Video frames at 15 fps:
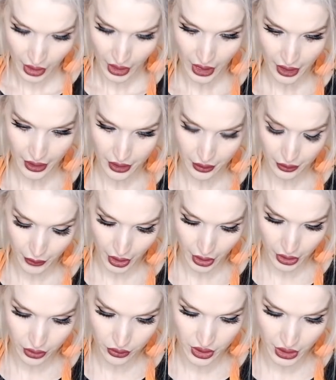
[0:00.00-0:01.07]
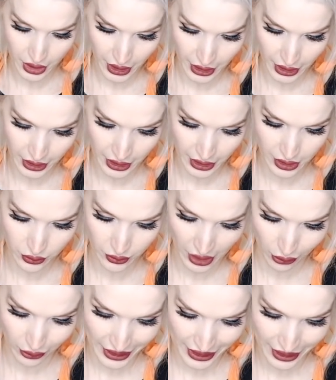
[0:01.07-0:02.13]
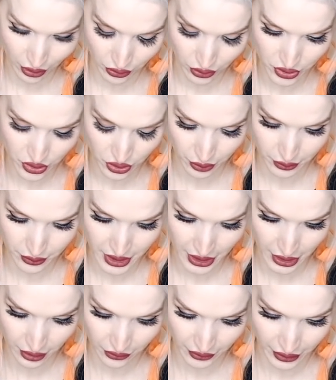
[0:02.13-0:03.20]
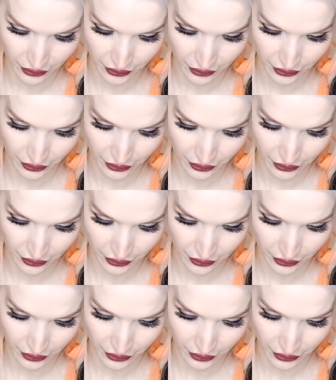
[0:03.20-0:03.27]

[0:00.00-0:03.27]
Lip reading: I am not used to cutting things without nails, so I'm terrified